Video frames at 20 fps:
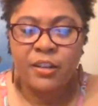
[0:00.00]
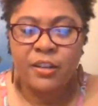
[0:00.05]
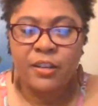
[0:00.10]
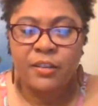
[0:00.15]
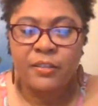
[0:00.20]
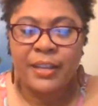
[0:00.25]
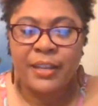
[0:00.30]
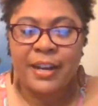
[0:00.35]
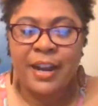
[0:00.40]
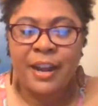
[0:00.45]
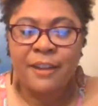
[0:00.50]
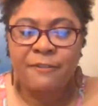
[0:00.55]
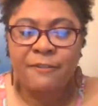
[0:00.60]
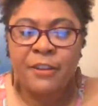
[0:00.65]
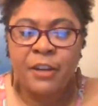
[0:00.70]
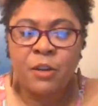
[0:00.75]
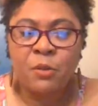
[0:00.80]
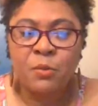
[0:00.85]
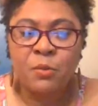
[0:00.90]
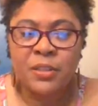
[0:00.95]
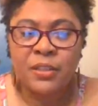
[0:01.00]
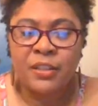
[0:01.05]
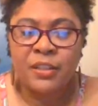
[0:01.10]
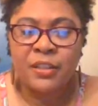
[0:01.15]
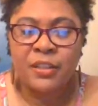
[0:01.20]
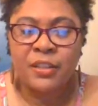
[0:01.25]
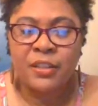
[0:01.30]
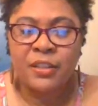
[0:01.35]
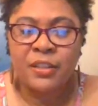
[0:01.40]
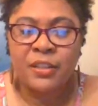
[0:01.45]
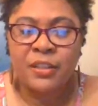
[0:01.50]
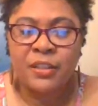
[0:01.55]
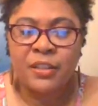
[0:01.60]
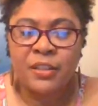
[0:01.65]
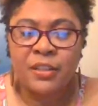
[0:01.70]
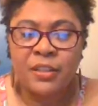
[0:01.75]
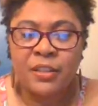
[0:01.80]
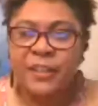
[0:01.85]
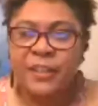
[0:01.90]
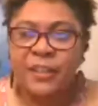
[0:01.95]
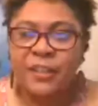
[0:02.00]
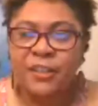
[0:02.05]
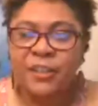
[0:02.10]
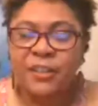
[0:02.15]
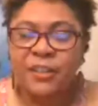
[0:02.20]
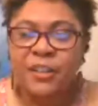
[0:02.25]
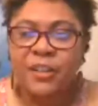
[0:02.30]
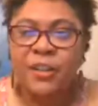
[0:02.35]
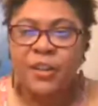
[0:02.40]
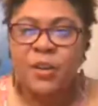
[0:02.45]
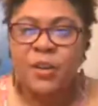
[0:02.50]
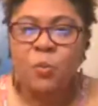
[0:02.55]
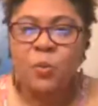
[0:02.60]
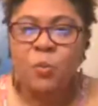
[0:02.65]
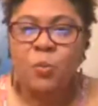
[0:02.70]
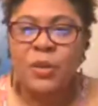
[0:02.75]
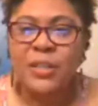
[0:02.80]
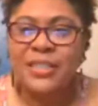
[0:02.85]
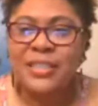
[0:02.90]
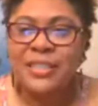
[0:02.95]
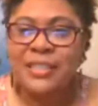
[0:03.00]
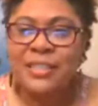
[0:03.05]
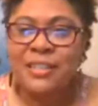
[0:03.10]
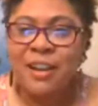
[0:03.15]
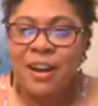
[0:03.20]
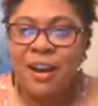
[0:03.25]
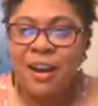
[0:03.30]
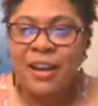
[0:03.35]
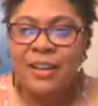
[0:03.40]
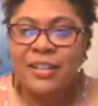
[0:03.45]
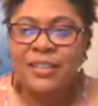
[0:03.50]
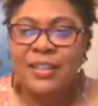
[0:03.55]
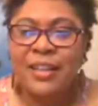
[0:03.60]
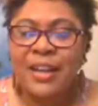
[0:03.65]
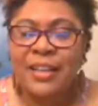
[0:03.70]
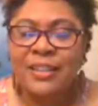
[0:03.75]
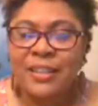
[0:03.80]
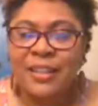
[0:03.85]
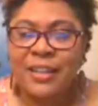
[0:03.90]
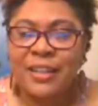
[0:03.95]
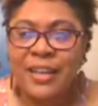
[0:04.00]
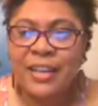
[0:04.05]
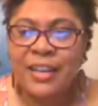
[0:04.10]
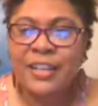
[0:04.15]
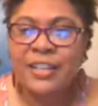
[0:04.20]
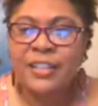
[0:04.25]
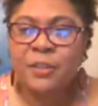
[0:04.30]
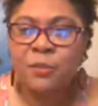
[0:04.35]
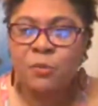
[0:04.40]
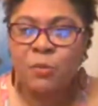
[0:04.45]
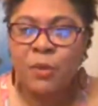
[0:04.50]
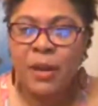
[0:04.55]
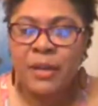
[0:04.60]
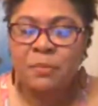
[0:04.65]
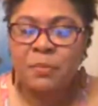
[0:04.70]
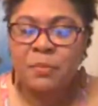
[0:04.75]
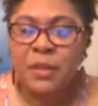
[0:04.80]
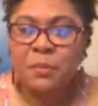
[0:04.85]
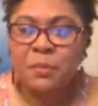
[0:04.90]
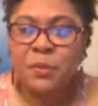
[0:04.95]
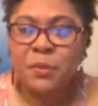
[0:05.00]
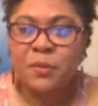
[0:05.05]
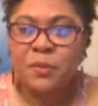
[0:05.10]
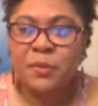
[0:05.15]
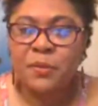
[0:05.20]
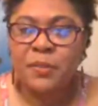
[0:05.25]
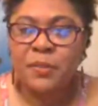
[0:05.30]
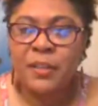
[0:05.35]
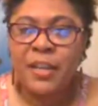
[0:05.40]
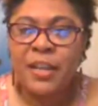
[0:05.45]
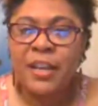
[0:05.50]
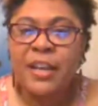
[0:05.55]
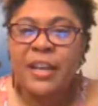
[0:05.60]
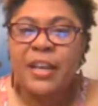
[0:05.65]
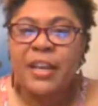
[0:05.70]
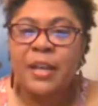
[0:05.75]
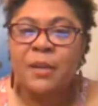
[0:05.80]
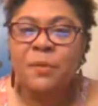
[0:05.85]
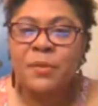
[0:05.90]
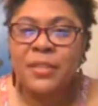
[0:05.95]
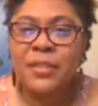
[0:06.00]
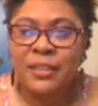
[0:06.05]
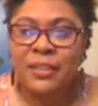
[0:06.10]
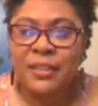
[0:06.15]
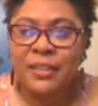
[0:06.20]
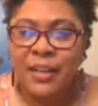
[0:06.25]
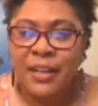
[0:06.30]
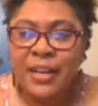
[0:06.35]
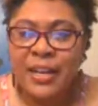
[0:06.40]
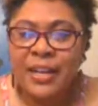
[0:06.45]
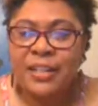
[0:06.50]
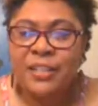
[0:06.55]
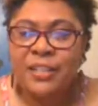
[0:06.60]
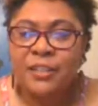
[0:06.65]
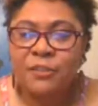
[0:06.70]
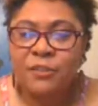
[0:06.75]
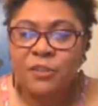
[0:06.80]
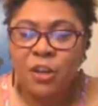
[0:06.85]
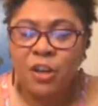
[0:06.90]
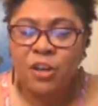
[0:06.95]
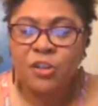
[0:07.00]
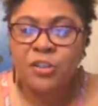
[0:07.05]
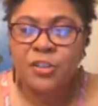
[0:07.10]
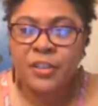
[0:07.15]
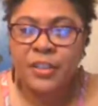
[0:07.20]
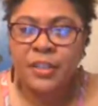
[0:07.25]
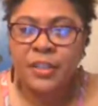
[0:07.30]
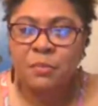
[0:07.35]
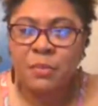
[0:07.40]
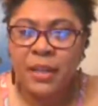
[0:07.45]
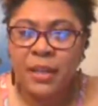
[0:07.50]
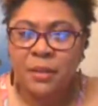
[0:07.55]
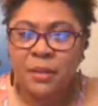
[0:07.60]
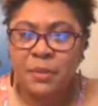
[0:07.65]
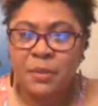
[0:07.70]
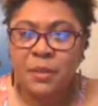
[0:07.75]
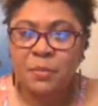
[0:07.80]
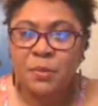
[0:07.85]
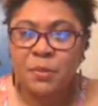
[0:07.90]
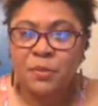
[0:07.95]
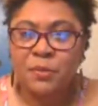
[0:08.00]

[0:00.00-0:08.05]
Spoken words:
that I felt was unjust and unfair was not at the hands of white people. It was at the hands of darker skinned Black people